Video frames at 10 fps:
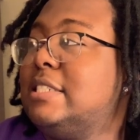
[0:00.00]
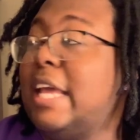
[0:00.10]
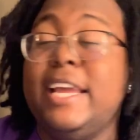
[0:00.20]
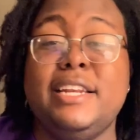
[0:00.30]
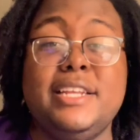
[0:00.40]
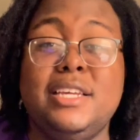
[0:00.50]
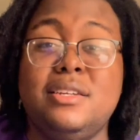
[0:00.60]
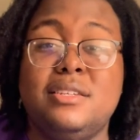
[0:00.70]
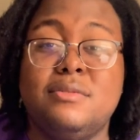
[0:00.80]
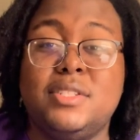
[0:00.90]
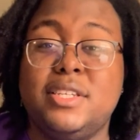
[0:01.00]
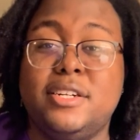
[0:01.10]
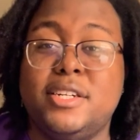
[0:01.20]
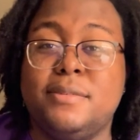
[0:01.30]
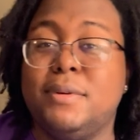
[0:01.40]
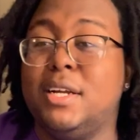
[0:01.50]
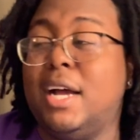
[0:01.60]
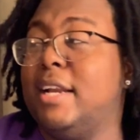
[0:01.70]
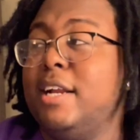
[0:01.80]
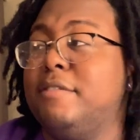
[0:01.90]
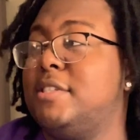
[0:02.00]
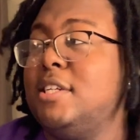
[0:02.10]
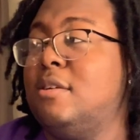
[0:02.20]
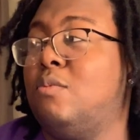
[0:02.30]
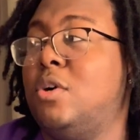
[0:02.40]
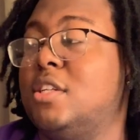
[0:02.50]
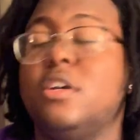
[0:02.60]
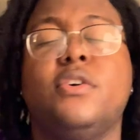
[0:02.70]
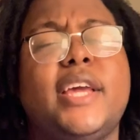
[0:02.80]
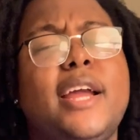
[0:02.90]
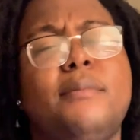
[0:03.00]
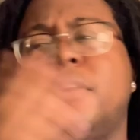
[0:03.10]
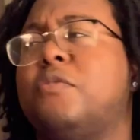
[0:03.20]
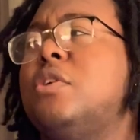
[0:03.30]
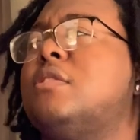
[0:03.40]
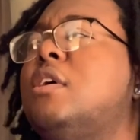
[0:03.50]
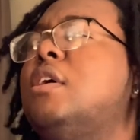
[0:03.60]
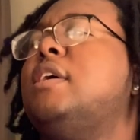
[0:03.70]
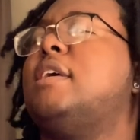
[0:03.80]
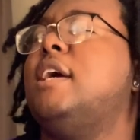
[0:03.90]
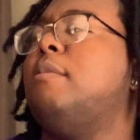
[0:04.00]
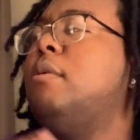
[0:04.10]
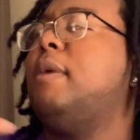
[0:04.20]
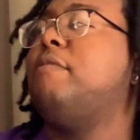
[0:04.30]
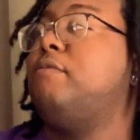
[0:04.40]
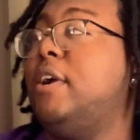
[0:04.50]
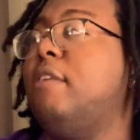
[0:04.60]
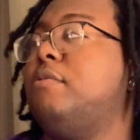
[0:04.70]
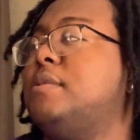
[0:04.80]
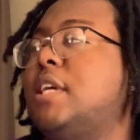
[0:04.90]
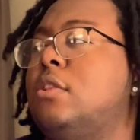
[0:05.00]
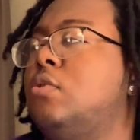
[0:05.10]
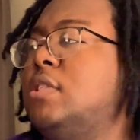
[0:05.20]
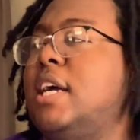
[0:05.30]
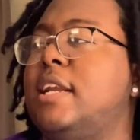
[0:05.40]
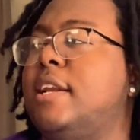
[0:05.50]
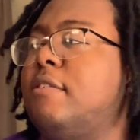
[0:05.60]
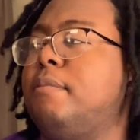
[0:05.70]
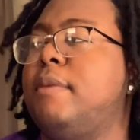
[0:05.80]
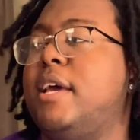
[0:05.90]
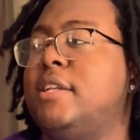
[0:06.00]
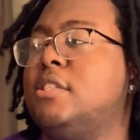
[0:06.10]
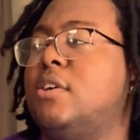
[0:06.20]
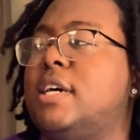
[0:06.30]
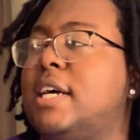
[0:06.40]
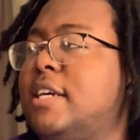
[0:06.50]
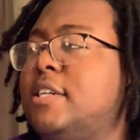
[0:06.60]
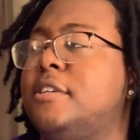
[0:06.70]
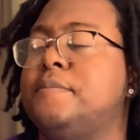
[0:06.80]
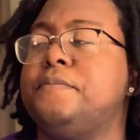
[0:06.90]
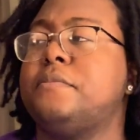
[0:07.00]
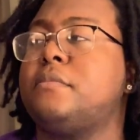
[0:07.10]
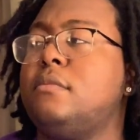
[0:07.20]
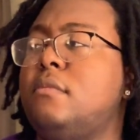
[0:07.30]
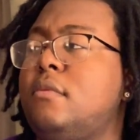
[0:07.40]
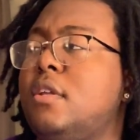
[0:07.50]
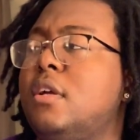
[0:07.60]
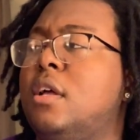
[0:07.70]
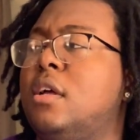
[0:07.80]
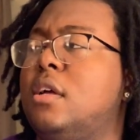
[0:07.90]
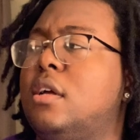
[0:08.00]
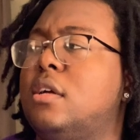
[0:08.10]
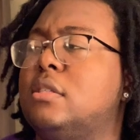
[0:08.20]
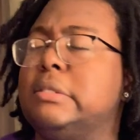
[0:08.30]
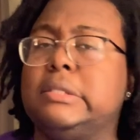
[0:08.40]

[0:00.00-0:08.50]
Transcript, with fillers: AD was here, but I never seen him once. Oh, Cameron, of course. Cameron, my friend from St. Louis that I never met until I got here. Uh,